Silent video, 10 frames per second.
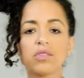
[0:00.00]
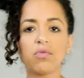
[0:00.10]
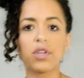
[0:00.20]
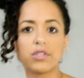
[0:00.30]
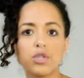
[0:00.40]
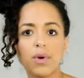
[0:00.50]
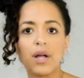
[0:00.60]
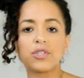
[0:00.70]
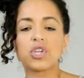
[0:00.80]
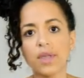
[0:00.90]
doesn't really do
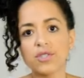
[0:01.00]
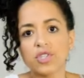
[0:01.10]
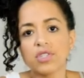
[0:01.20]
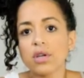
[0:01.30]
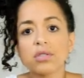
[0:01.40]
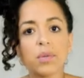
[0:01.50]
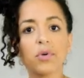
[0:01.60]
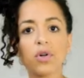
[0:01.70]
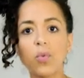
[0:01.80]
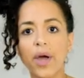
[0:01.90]
much. It's just a
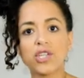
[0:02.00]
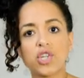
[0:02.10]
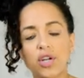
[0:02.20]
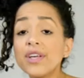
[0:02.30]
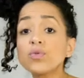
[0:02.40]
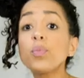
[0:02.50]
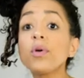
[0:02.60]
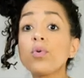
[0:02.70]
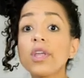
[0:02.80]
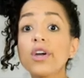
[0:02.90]
typical white shirt. This would
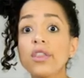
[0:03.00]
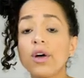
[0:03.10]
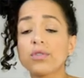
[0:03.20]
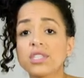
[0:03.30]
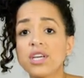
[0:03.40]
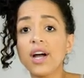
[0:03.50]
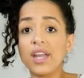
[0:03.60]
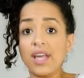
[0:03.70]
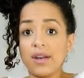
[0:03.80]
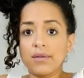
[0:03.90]
be really good though to tuck
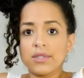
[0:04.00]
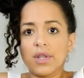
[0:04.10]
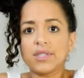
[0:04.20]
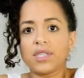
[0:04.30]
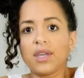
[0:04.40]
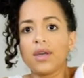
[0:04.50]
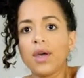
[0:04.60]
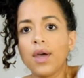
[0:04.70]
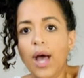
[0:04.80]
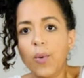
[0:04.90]
it in, so let's see.
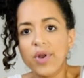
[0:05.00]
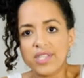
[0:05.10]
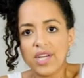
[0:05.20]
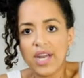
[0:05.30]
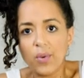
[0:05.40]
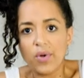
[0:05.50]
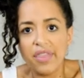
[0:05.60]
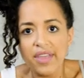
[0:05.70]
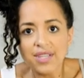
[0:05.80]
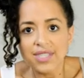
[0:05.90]
I wouldn't tuck it in
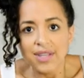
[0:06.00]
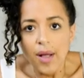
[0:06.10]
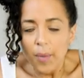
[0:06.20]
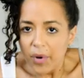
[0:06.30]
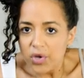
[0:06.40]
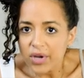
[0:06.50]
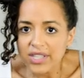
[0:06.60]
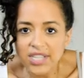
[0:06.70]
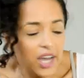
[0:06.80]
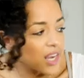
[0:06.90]
with this, but you
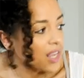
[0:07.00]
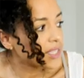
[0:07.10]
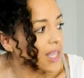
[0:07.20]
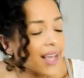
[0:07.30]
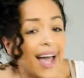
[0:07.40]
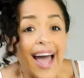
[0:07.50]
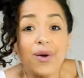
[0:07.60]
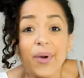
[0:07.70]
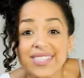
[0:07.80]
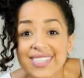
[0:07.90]
can tuck it into like
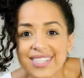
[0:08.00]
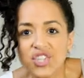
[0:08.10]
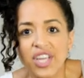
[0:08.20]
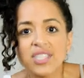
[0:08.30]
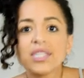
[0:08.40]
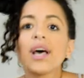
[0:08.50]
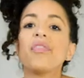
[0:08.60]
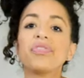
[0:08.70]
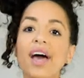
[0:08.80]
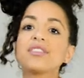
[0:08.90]
high-waisted jeans.
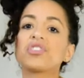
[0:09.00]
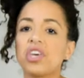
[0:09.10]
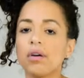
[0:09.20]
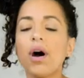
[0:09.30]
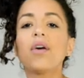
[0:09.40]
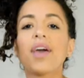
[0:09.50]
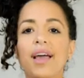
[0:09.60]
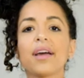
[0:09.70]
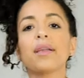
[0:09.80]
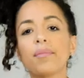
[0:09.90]
That's cute.
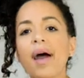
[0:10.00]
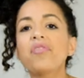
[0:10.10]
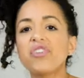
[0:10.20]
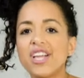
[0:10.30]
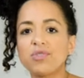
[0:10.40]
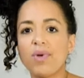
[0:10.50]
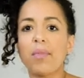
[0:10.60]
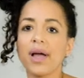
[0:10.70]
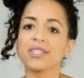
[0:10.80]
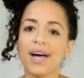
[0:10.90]
Okay, I've changed my
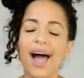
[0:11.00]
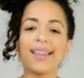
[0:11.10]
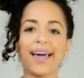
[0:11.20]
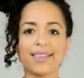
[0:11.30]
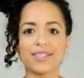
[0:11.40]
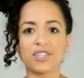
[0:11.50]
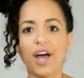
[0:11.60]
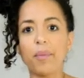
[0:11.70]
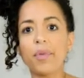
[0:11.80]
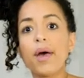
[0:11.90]
mind. I like this
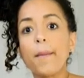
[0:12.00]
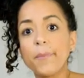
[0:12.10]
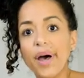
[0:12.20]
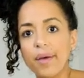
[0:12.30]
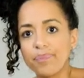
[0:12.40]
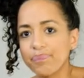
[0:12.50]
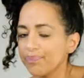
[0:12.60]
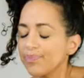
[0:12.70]
top. But